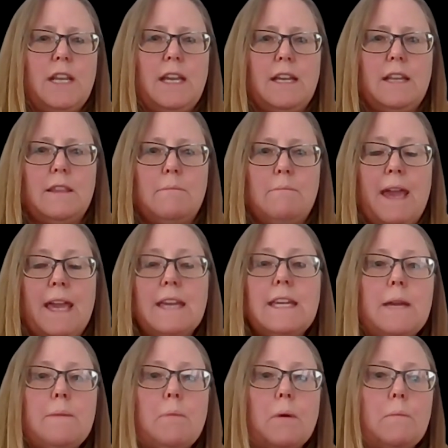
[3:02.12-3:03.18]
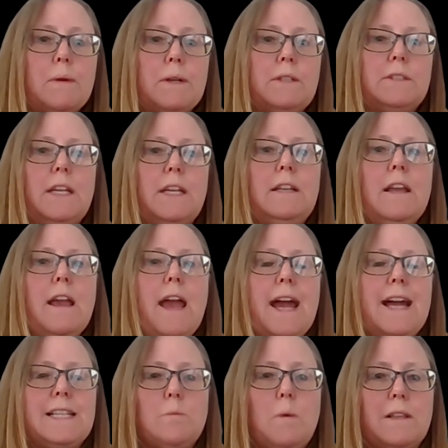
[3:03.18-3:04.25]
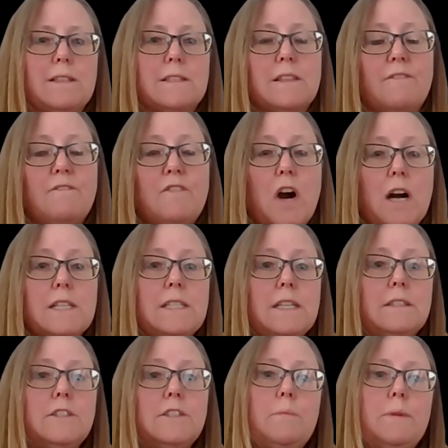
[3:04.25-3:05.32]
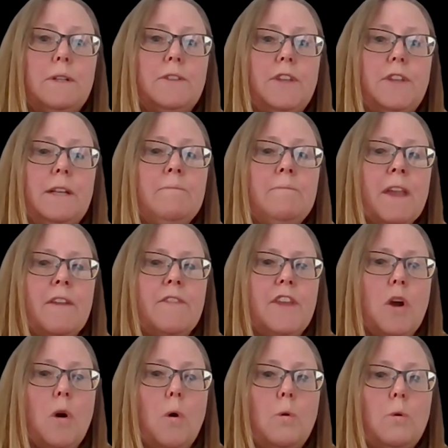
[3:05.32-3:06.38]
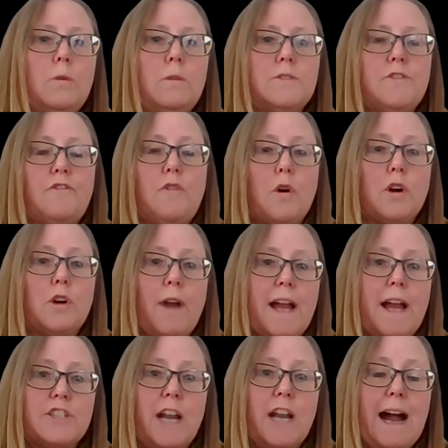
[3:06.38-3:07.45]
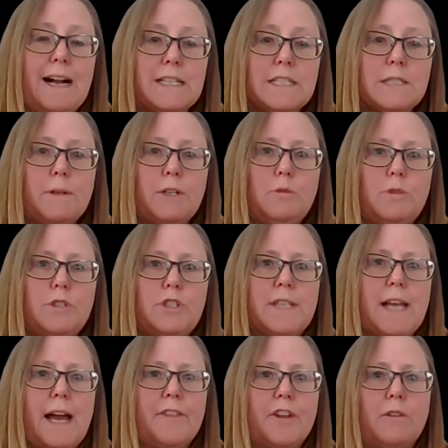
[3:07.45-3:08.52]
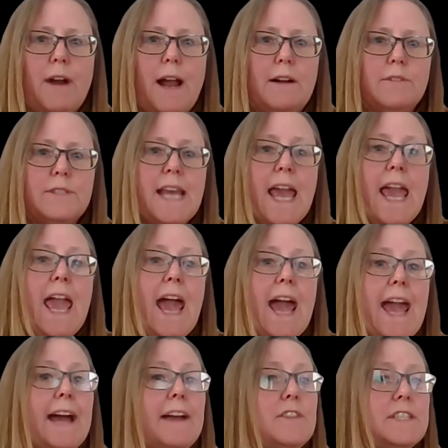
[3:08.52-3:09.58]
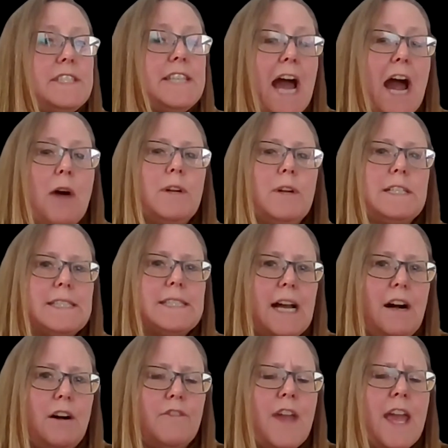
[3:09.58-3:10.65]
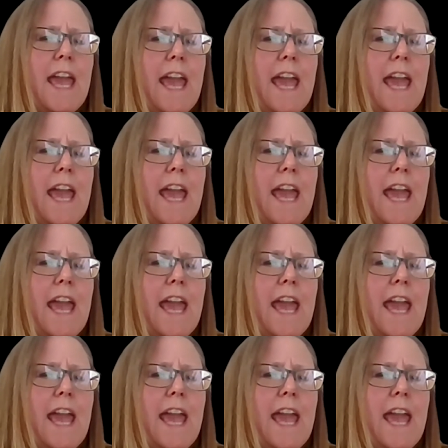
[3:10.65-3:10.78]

in the main keeper building, as well as the fog signal building, the old Fort Gratiot Hospital, which is on the grounds, and the tower itself.